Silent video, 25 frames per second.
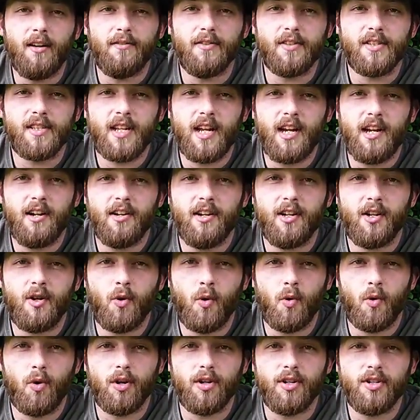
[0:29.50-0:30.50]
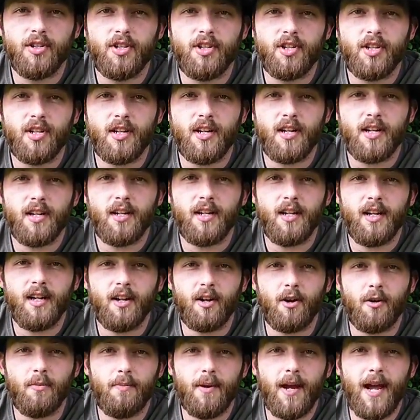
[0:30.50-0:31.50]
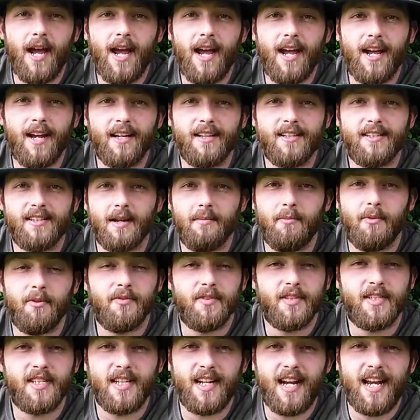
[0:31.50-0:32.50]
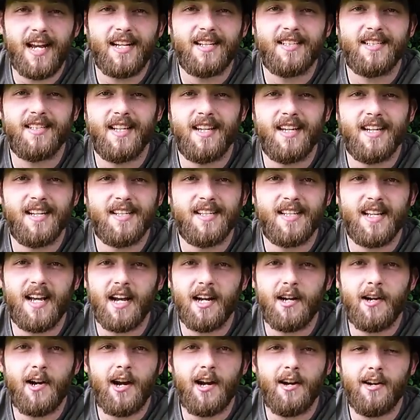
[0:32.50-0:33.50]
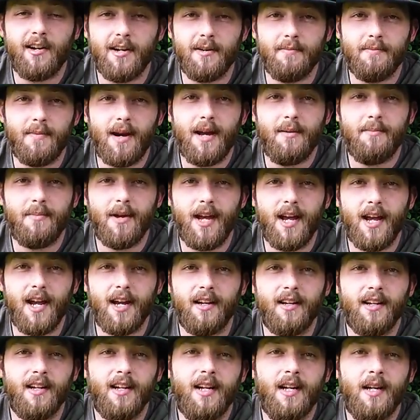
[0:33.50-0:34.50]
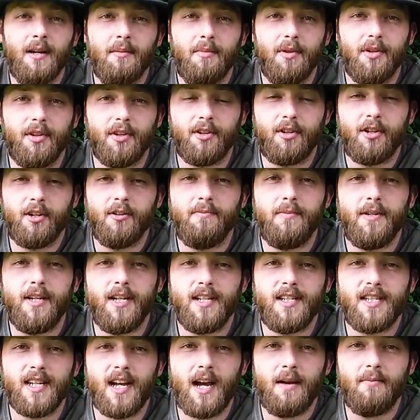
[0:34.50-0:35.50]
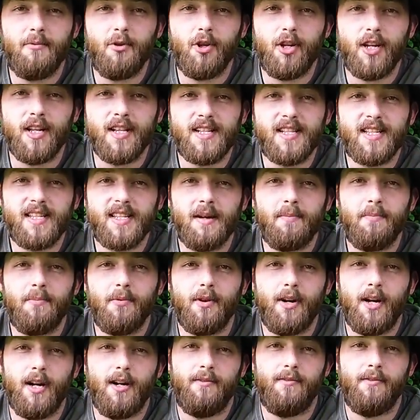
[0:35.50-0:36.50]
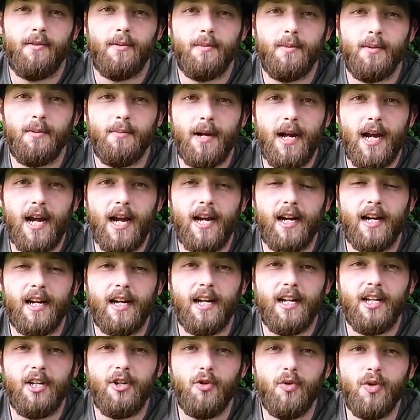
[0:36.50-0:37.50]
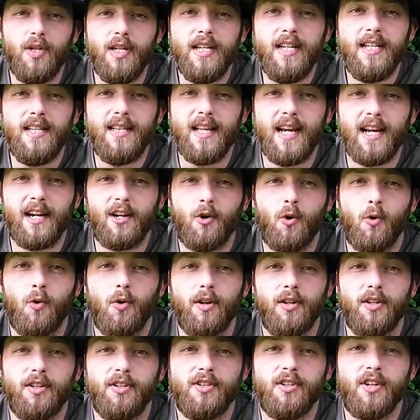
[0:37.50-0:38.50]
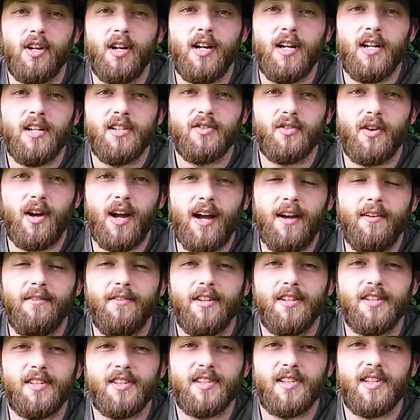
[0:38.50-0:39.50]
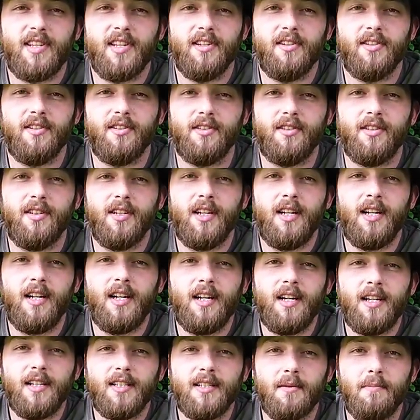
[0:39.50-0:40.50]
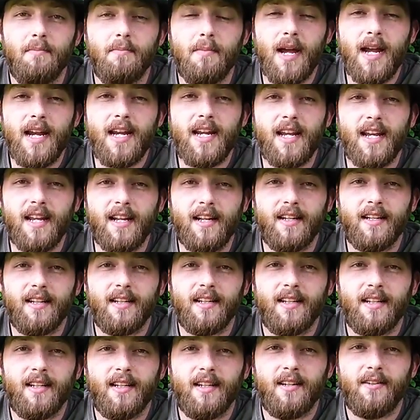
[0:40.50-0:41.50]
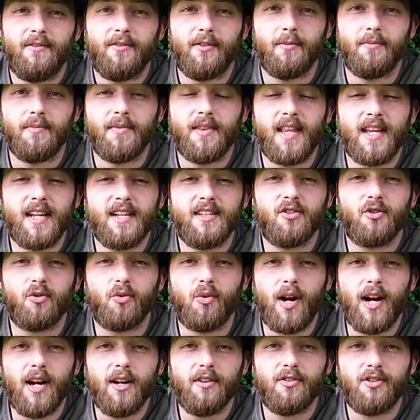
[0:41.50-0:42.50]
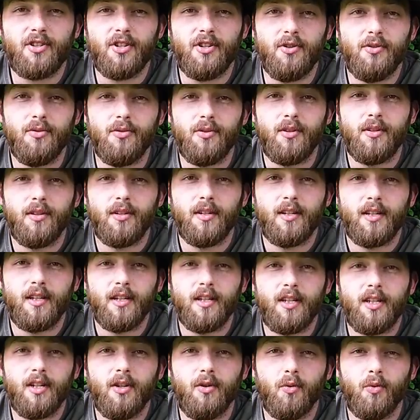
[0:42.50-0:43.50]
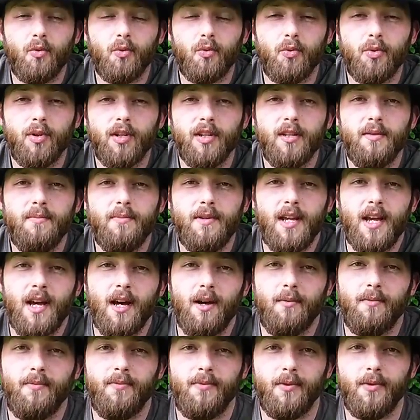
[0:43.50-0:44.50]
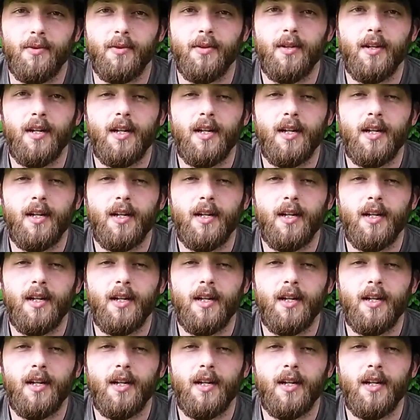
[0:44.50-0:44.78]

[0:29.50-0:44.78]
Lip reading: us carry cordage in our bag, some of us in excess. I carry it in my bag. But there could be a time you get separated from your bag and you need that cordage. So having a skill to make it for the things around you can really be helpful.